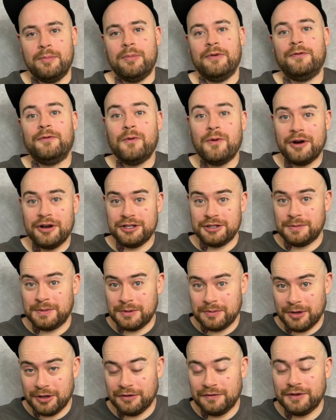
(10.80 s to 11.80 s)
Before I jump
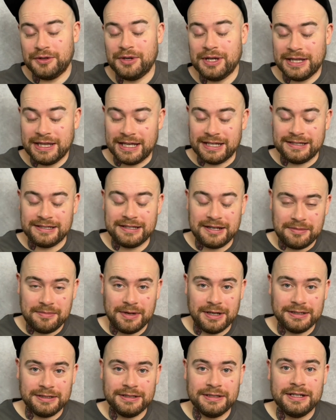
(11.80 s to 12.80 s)
into my review, hit that sub
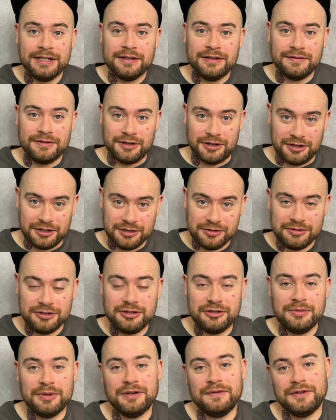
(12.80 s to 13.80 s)
button if you're on
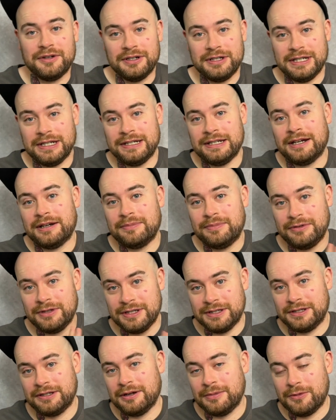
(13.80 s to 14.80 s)
YouTube, and if you're on TikTok,
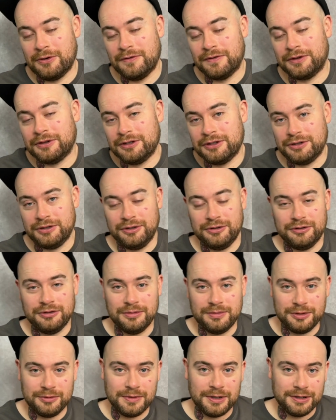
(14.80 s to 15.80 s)
please come over to
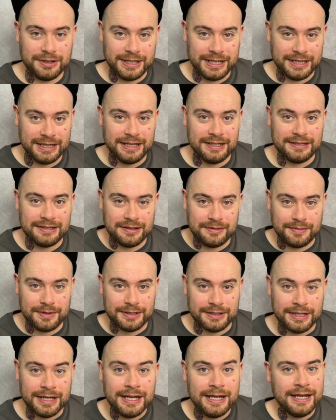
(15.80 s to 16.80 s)
YouTube as well and hit that sub
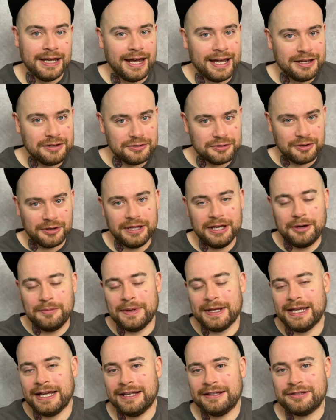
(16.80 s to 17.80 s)
button. I can use all the help
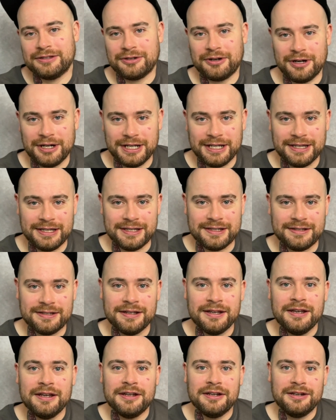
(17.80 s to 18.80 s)
I get starting this
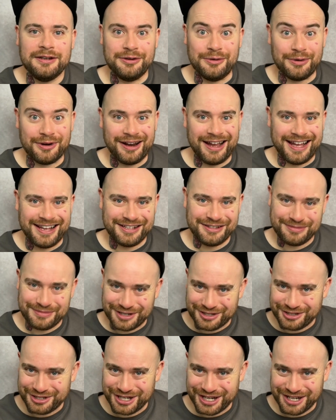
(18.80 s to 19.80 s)
newer
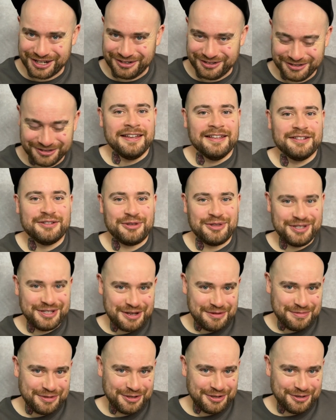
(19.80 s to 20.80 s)
X-Men channel. So this
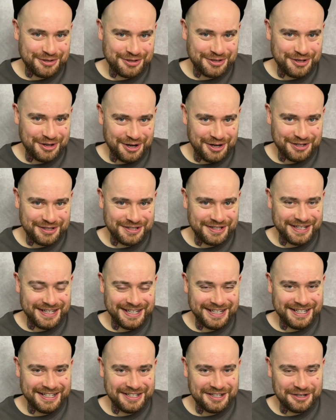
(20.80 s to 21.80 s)
episode starts
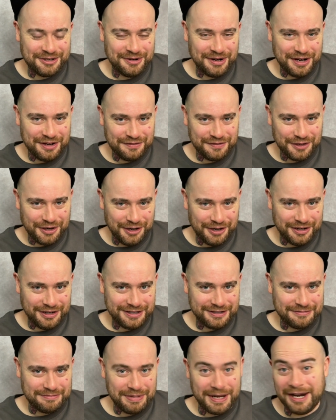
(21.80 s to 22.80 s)
in a graveyard
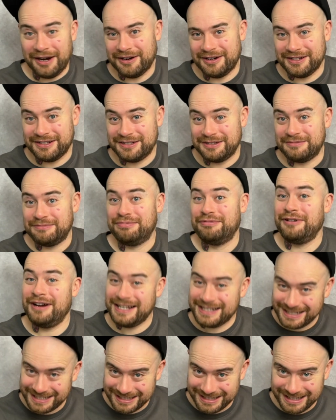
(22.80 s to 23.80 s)
in Paris in
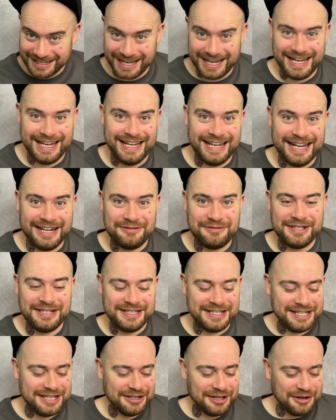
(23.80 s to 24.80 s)
present day, and we
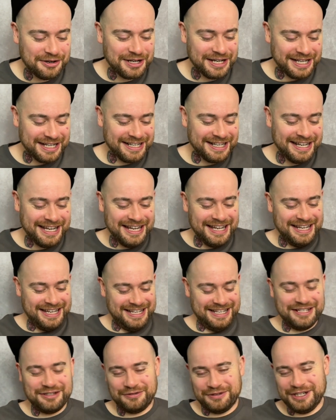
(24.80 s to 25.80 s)
see Logan
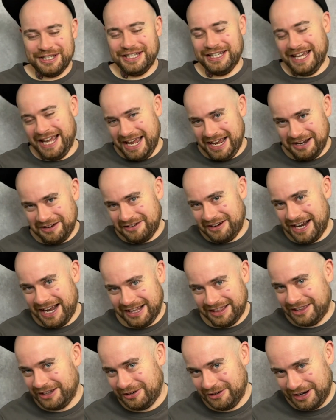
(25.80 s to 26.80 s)
is really angry
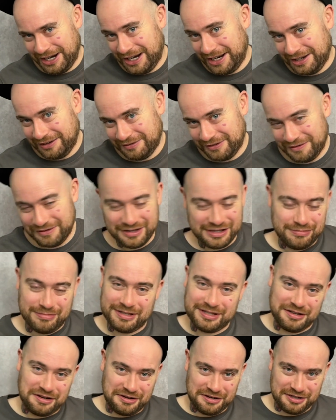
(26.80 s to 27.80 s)
at the grave of this
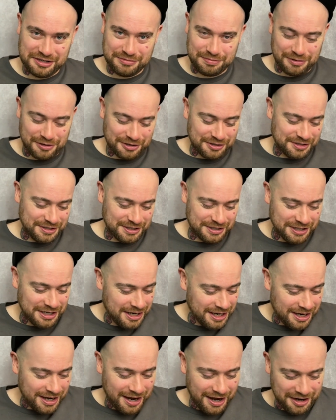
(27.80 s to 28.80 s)
mysterious person,
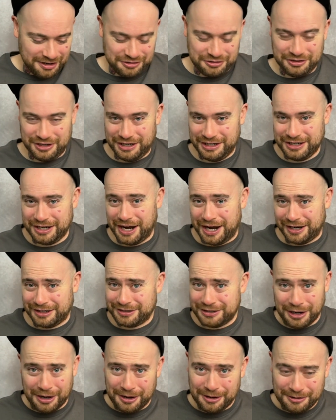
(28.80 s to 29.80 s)
Andre
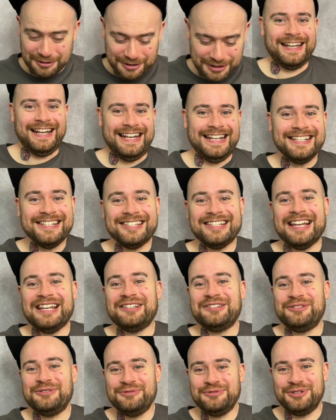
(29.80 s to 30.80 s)
Cocteau, and he
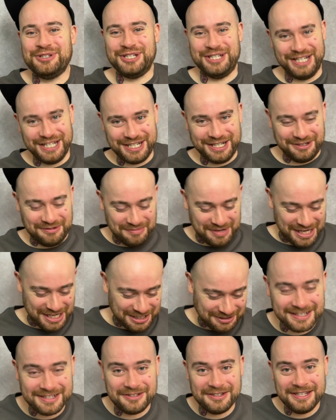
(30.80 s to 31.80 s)
says, "You cheated
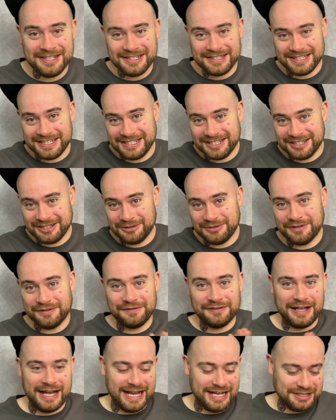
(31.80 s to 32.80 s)
me." So this leads to a
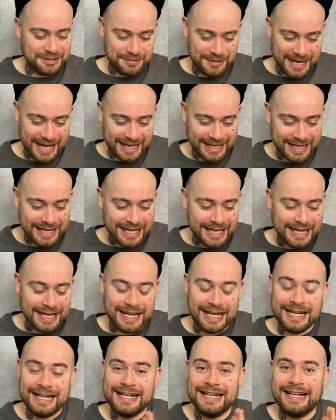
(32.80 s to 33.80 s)
flashback
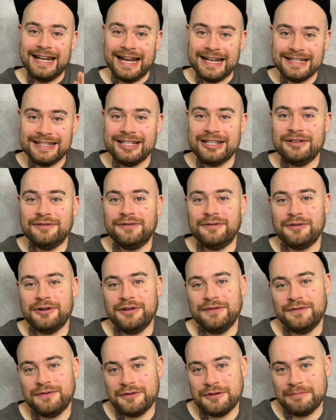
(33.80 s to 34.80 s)
in
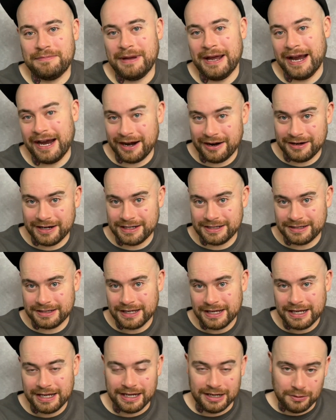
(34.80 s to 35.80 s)
1944 Paris
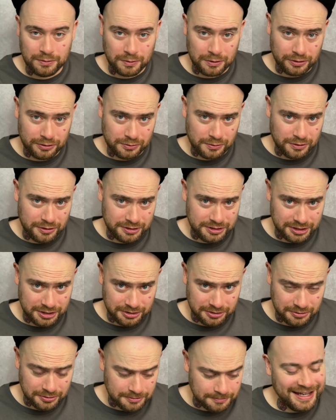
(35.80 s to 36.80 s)
in World War
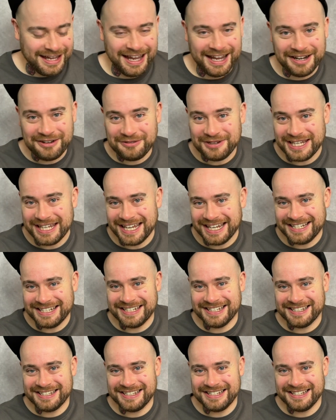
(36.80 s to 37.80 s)
II, and we get
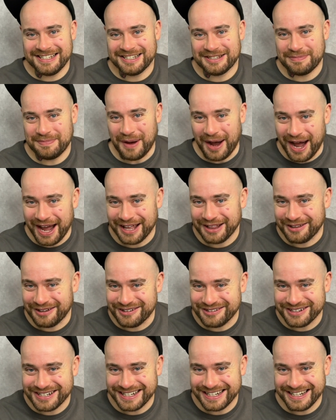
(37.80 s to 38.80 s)
to see Spy
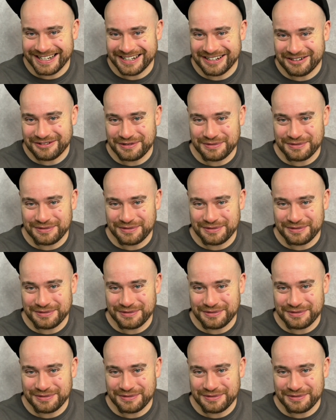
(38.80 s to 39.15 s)
Logan here.